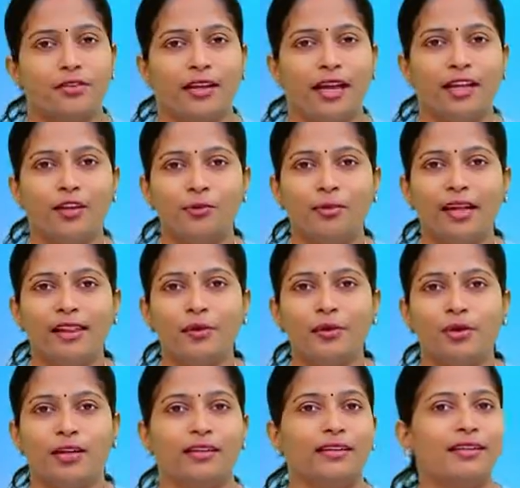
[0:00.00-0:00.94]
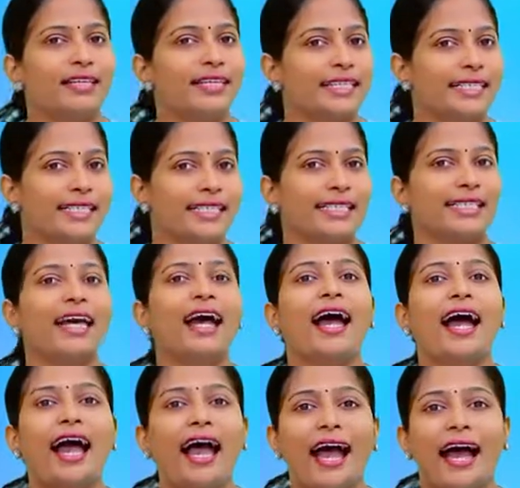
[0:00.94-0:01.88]
So can you blend the word S,
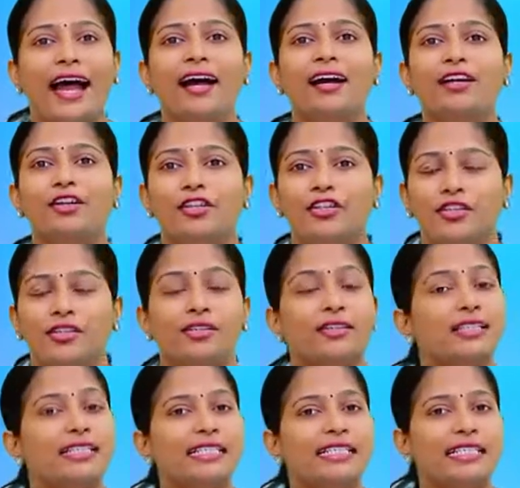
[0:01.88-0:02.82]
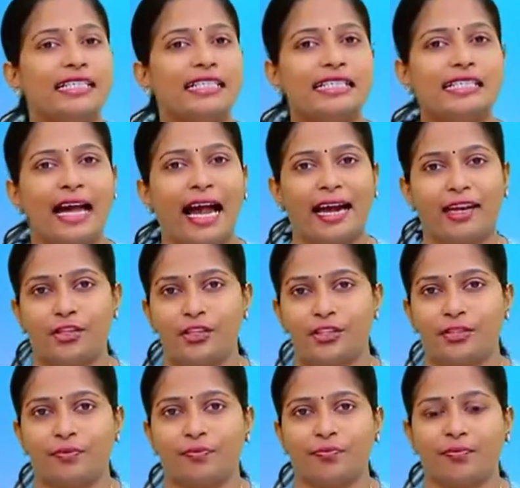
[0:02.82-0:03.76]
A, T,
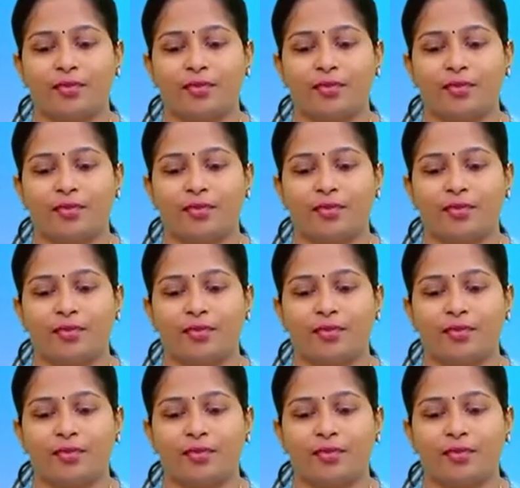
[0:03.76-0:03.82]
sat,